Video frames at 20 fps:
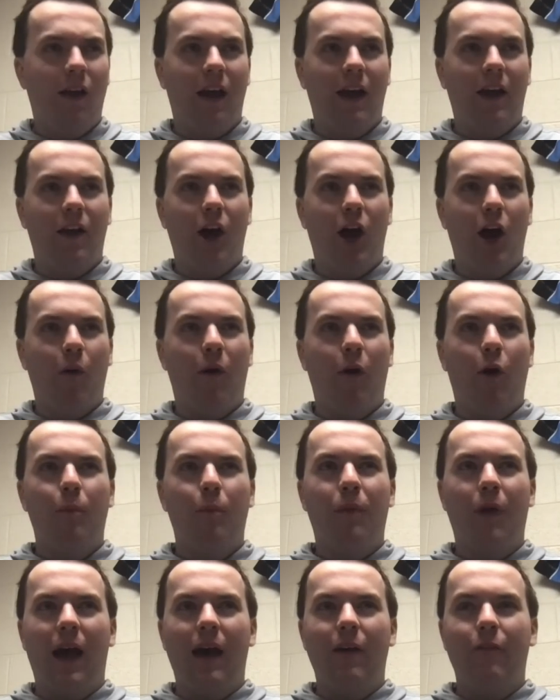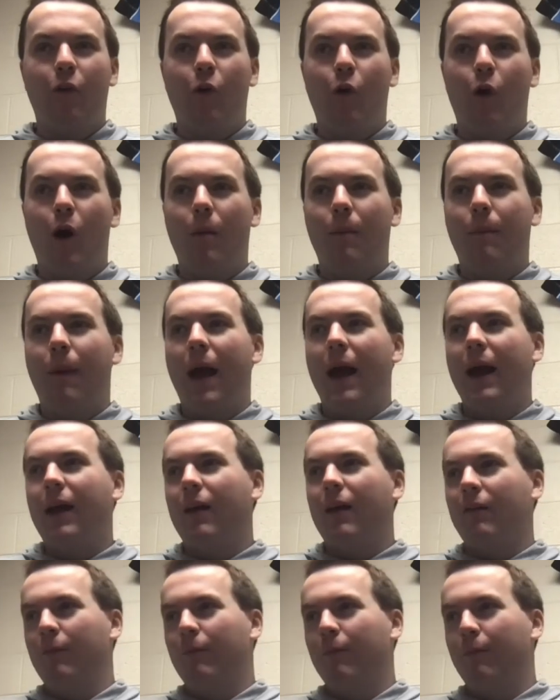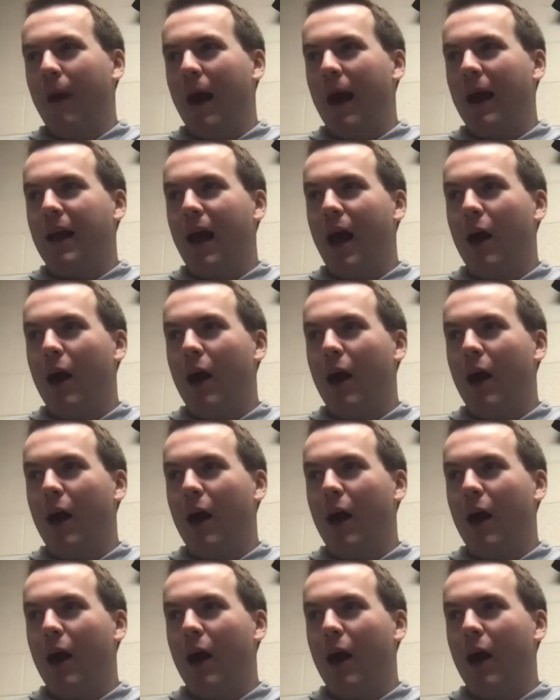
And we hope to have you back